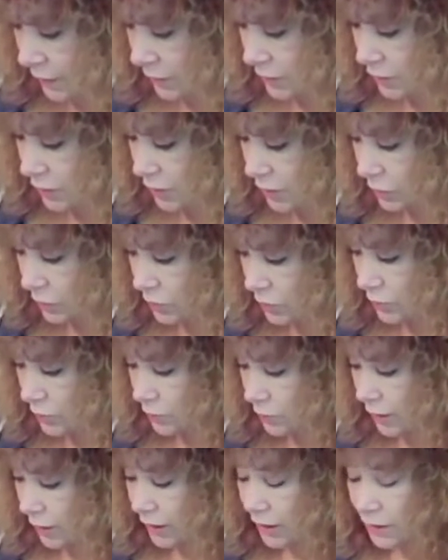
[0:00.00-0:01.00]
Just don't
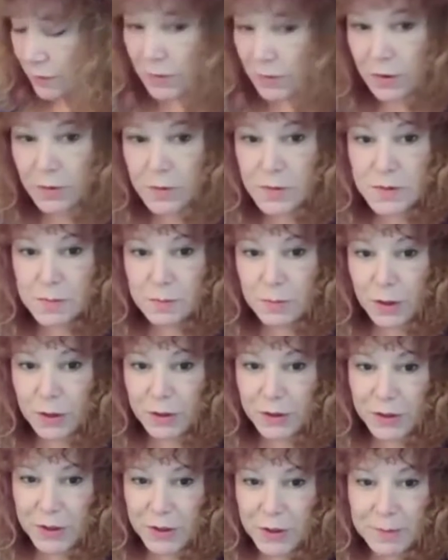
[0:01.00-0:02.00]
do any of those
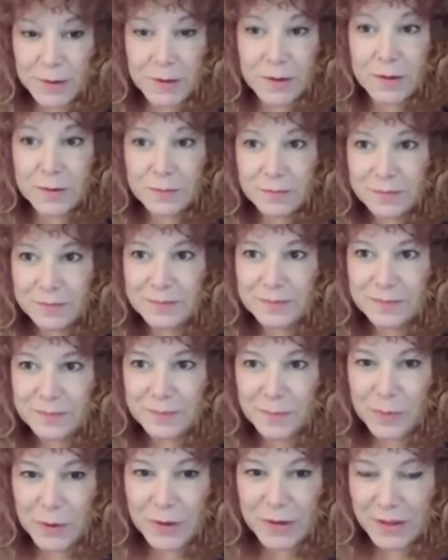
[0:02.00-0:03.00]
pranayama
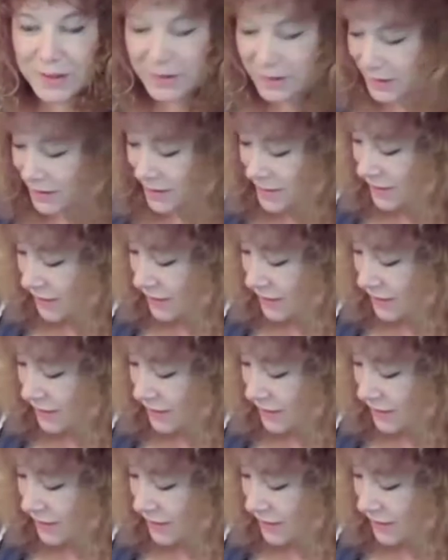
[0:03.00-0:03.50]
breathing, because